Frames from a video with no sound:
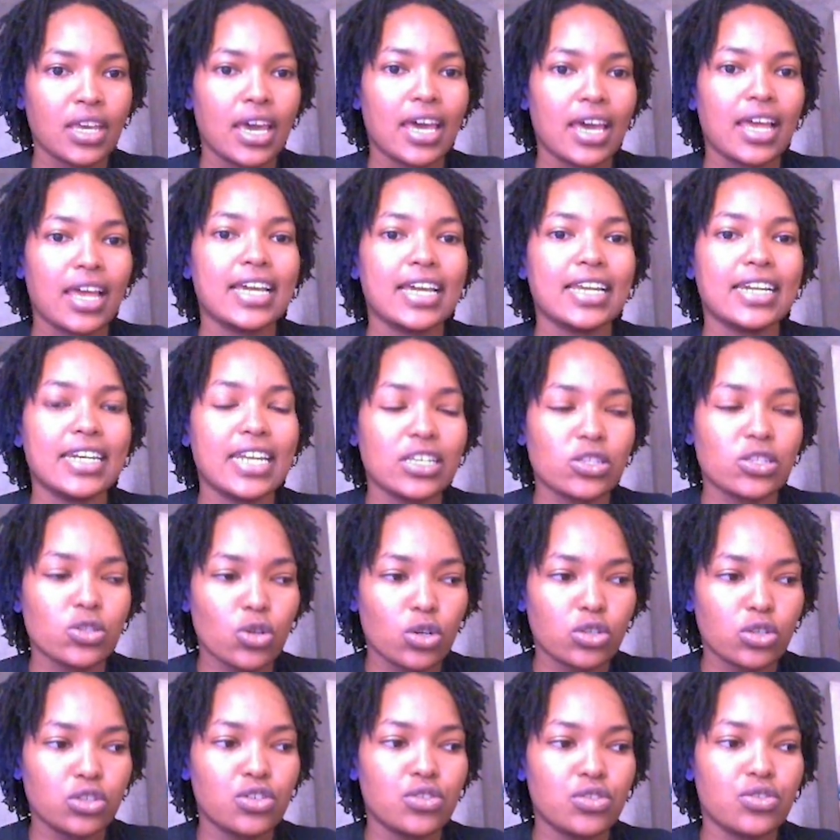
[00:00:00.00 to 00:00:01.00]
It does
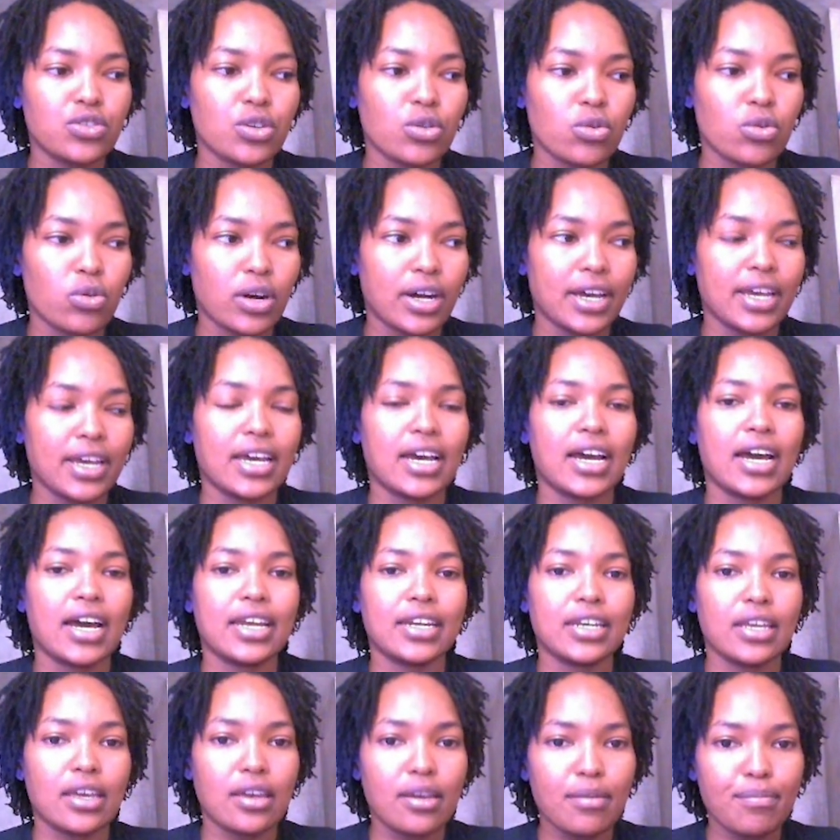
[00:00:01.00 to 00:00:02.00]
not require an
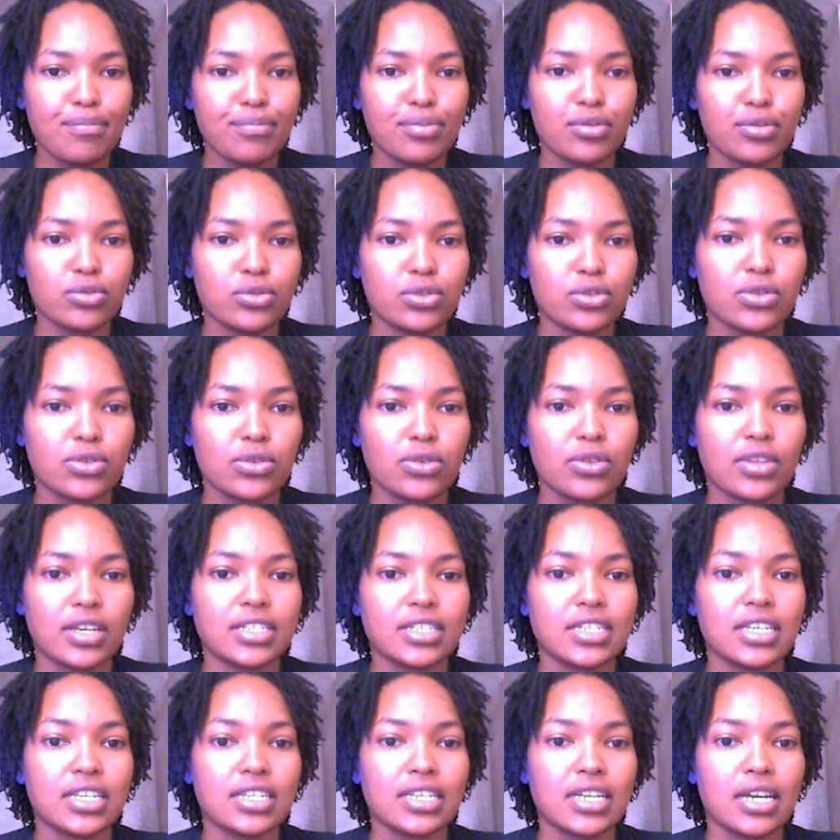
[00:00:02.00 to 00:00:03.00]
input that
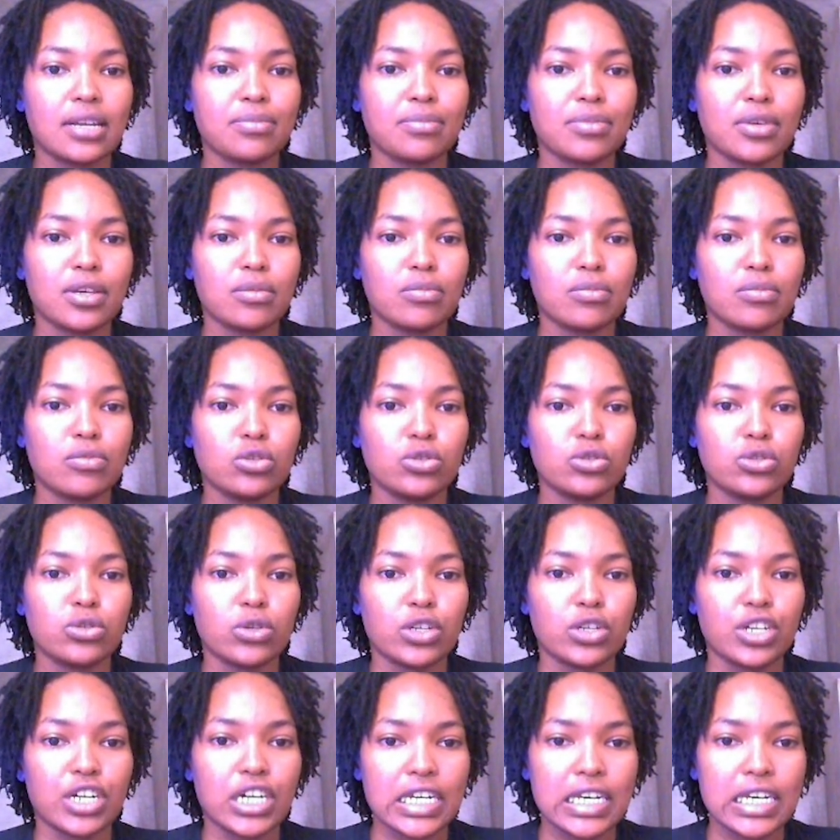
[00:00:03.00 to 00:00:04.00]
it can be able to
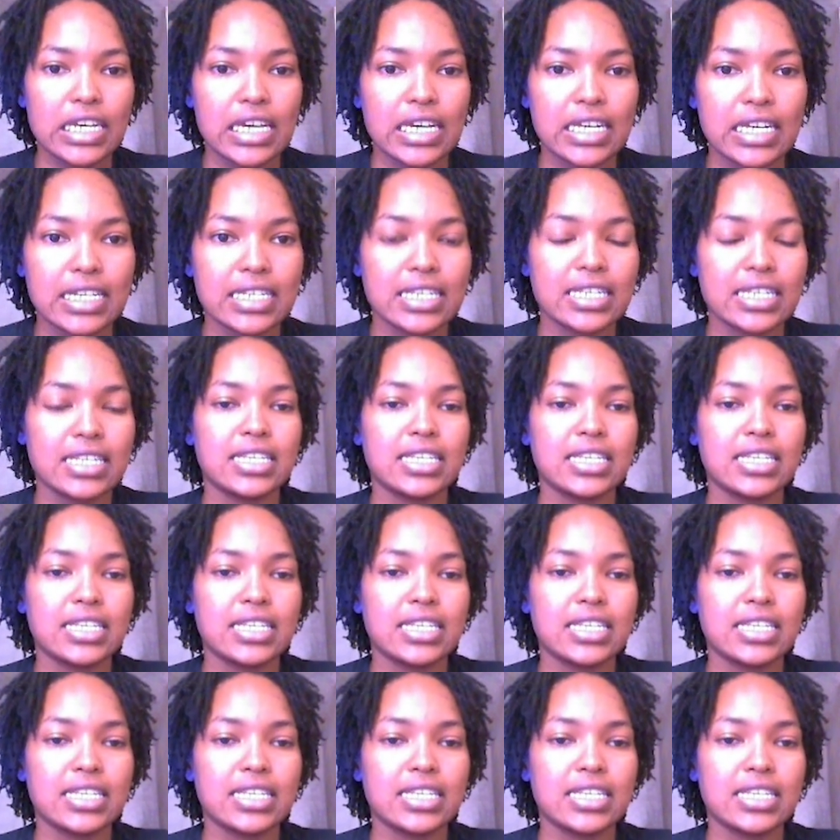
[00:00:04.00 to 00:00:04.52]
create,